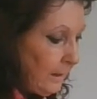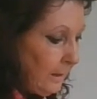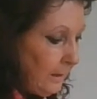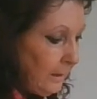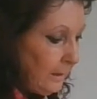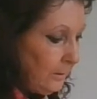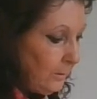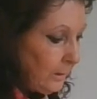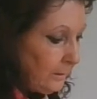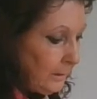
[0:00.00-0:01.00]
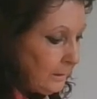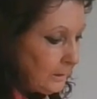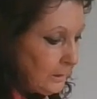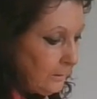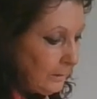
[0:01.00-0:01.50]
Hey, look at that.
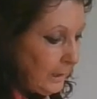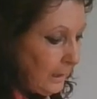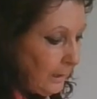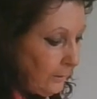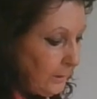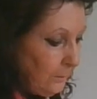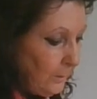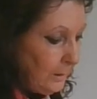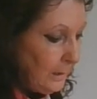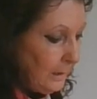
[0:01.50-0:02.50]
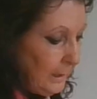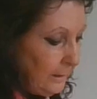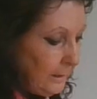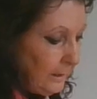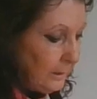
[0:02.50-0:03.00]
Okay, I think we're nearly
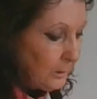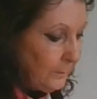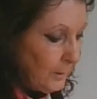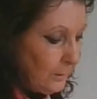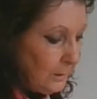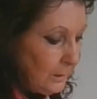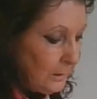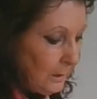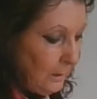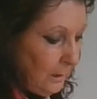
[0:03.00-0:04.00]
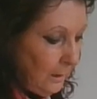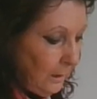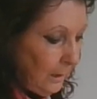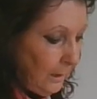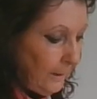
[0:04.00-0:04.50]
there, to be honest.
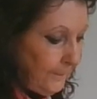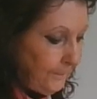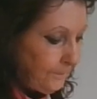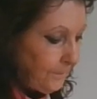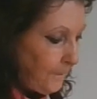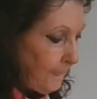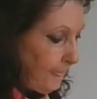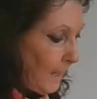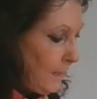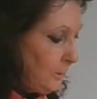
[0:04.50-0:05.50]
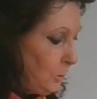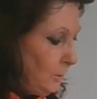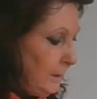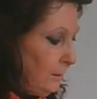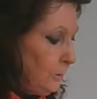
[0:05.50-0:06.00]
And your
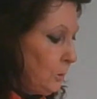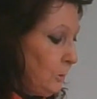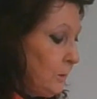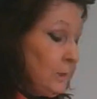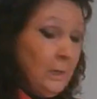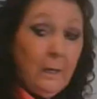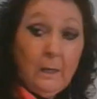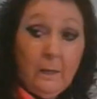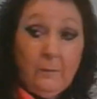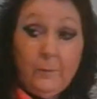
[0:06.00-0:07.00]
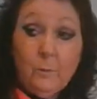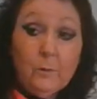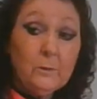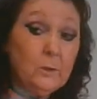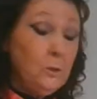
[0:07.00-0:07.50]
little doers, if you
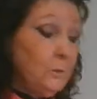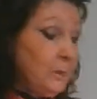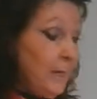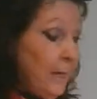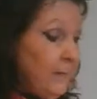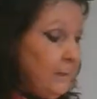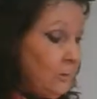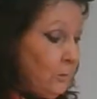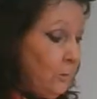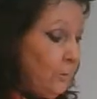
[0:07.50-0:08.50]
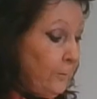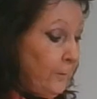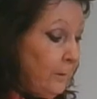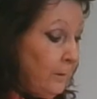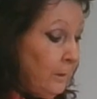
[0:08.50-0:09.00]
want, use the end of
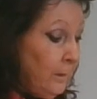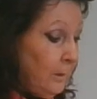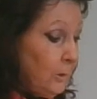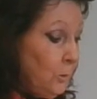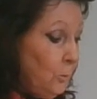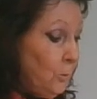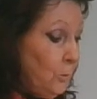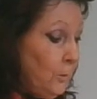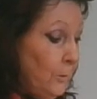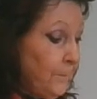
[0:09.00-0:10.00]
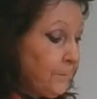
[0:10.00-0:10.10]
your